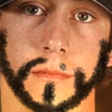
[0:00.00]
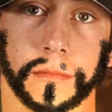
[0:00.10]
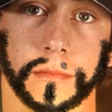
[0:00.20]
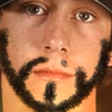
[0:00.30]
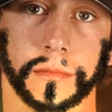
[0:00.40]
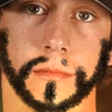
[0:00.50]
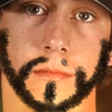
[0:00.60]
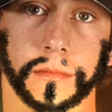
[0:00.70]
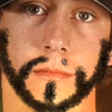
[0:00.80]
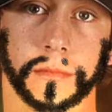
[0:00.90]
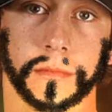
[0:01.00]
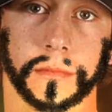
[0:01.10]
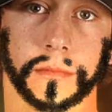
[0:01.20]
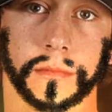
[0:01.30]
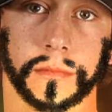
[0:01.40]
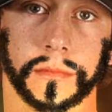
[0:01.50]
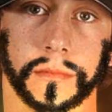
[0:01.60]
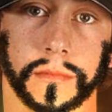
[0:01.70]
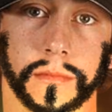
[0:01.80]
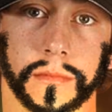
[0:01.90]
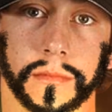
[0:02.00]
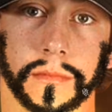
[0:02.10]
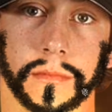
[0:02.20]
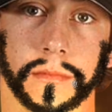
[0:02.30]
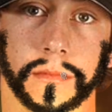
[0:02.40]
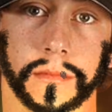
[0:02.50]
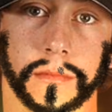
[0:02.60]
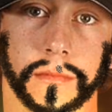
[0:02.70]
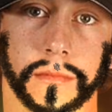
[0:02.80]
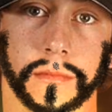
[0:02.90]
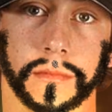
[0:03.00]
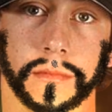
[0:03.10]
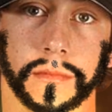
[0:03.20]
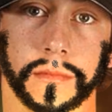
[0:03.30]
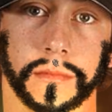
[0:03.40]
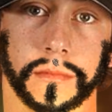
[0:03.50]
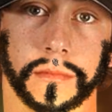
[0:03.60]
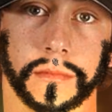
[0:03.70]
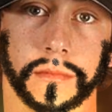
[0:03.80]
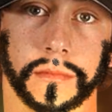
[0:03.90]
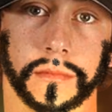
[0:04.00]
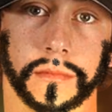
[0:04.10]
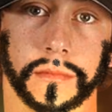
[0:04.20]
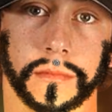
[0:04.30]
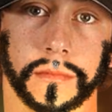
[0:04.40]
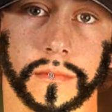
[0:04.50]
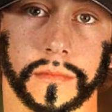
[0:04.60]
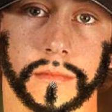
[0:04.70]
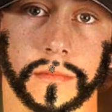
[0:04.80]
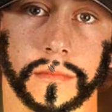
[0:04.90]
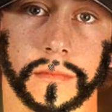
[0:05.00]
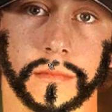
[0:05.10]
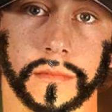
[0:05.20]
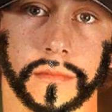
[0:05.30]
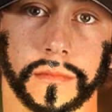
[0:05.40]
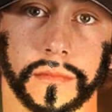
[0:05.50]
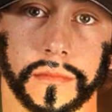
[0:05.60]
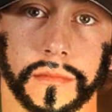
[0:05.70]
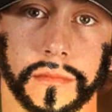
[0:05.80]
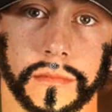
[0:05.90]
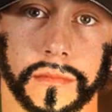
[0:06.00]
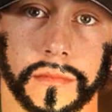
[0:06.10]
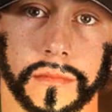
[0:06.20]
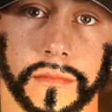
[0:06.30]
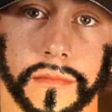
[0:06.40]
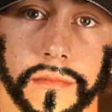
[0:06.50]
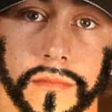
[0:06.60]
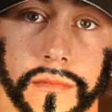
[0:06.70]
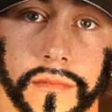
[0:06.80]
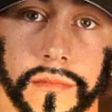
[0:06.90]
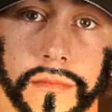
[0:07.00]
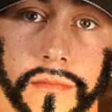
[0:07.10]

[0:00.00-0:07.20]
(silence)